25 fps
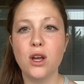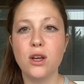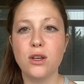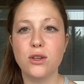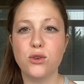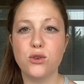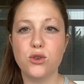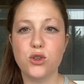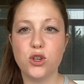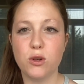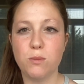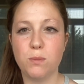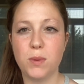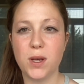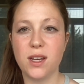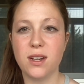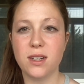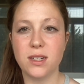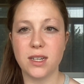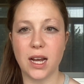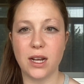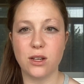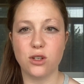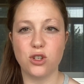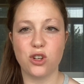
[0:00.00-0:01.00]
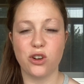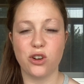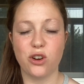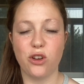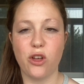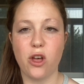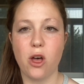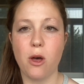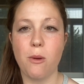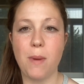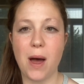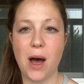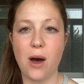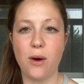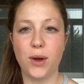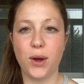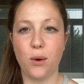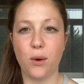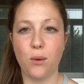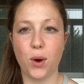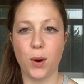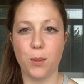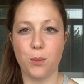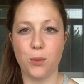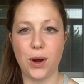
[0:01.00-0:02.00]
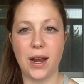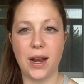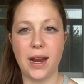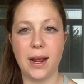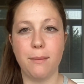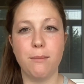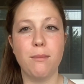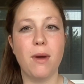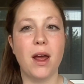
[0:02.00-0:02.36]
you should be intentional about incorporating